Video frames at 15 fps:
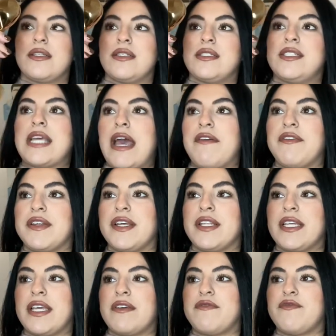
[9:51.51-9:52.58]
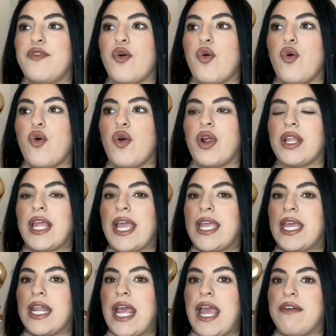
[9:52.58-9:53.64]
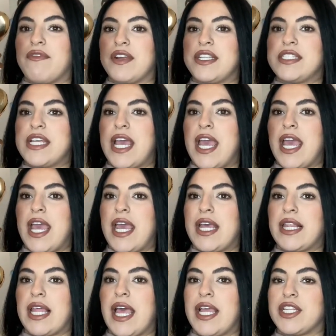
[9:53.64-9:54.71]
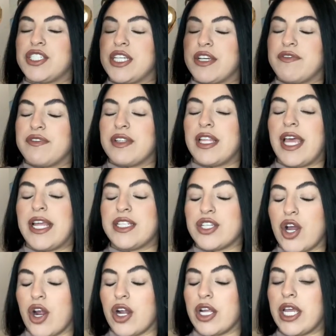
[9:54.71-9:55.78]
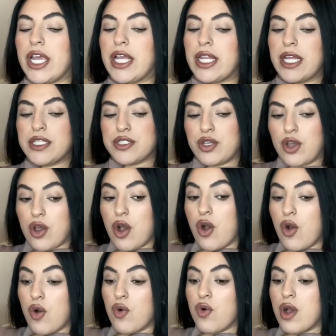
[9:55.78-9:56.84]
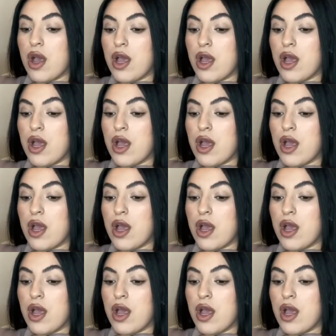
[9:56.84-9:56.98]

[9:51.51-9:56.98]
definitely for like an everyday like Chick-fil-A, Target, let's go.